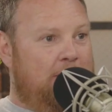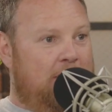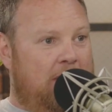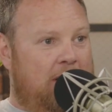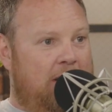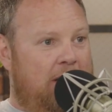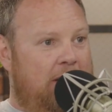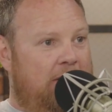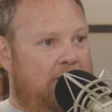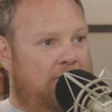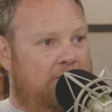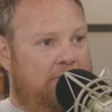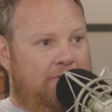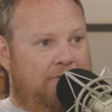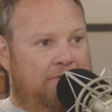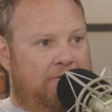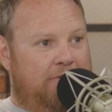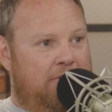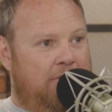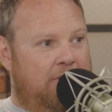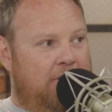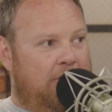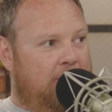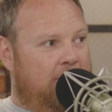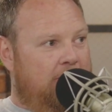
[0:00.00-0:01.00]
to have
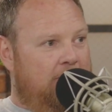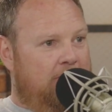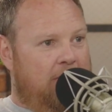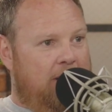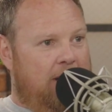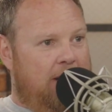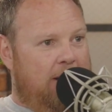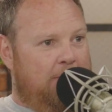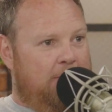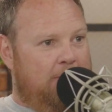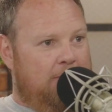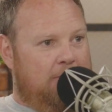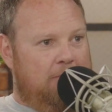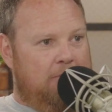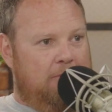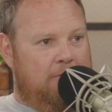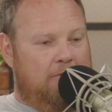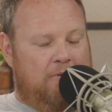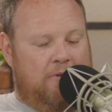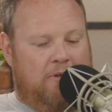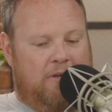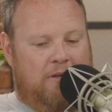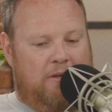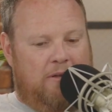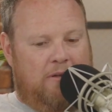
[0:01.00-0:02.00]
you know
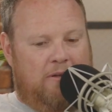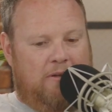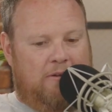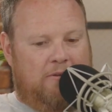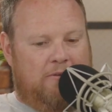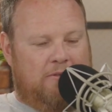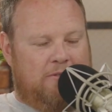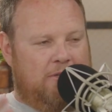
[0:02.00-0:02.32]
Apple uh,